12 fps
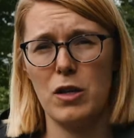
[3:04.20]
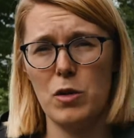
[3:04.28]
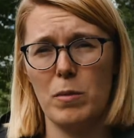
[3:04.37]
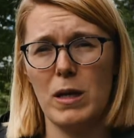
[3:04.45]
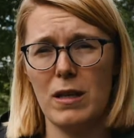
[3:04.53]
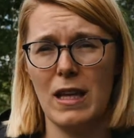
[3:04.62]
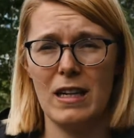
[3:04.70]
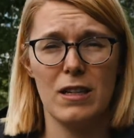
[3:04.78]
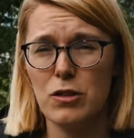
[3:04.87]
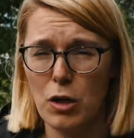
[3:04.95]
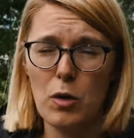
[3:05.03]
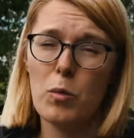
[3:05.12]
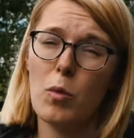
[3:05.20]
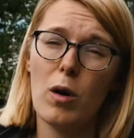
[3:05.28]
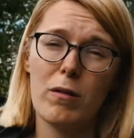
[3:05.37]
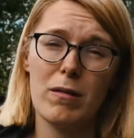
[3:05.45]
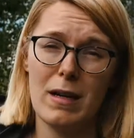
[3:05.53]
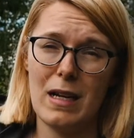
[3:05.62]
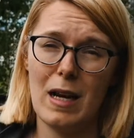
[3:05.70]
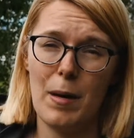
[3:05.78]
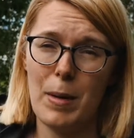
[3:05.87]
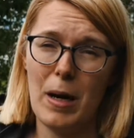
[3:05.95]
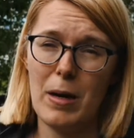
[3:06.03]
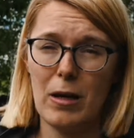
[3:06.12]
humor, then don't worry
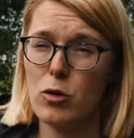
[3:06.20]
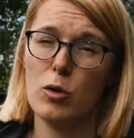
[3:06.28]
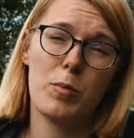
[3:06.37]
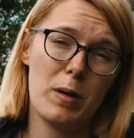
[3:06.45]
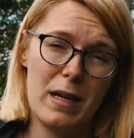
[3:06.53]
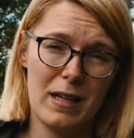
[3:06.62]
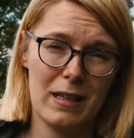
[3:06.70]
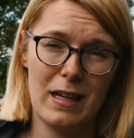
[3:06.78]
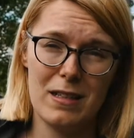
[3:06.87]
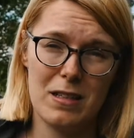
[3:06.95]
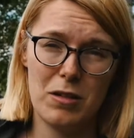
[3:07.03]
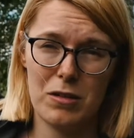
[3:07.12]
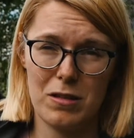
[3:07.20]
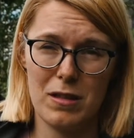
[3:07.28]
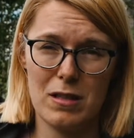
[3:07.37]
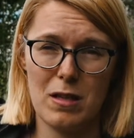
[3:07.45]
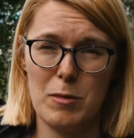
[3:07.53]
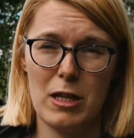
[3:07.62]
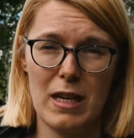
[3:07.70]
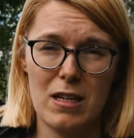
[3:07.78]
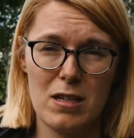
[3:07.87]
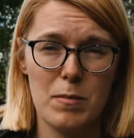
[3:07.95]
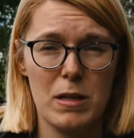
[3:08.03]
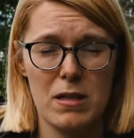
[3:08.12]
about incorporating that into your science
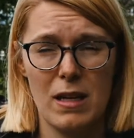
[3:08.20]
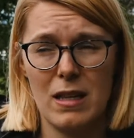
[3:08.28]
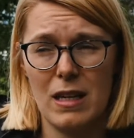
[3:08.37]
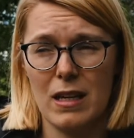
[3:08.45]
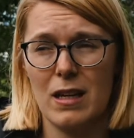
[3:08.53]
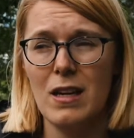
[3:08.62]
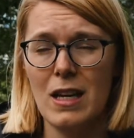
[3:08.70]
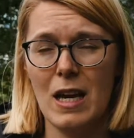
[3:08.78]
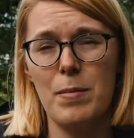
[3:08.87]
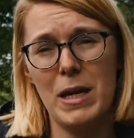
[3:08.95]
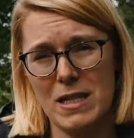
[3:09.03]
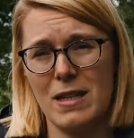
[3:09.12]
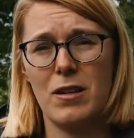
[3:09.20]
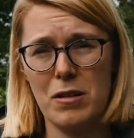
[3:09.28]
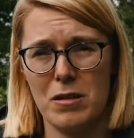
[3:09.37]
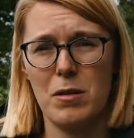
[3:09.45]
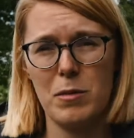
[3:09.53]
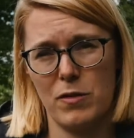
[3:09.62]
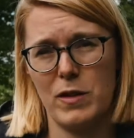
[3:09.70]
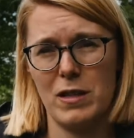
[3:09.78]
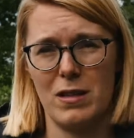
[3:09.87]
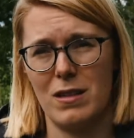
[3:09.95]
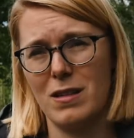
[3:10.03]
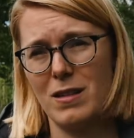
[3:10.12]
communication because I think it makes it go so much
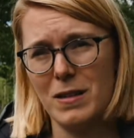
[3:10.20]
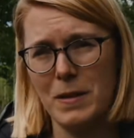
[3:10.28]
further.